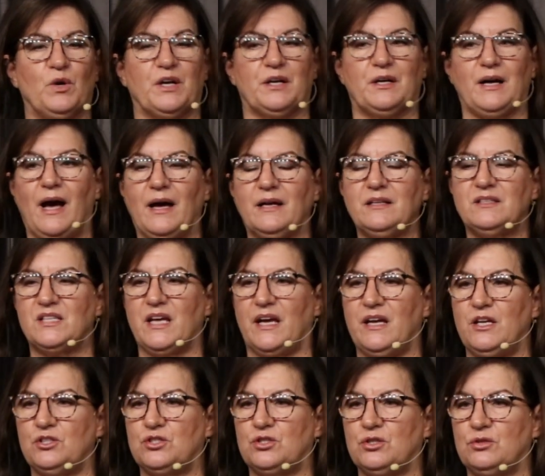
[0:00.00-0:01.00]
When God
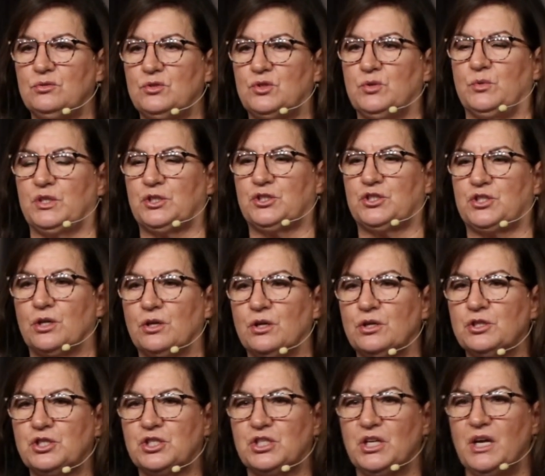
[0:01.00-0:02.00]
takes you to a
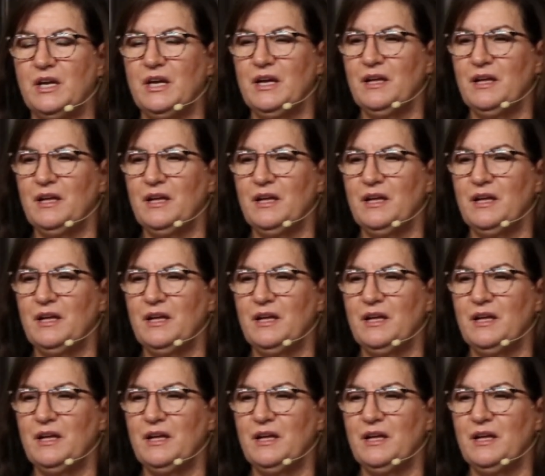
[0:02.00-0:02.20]
church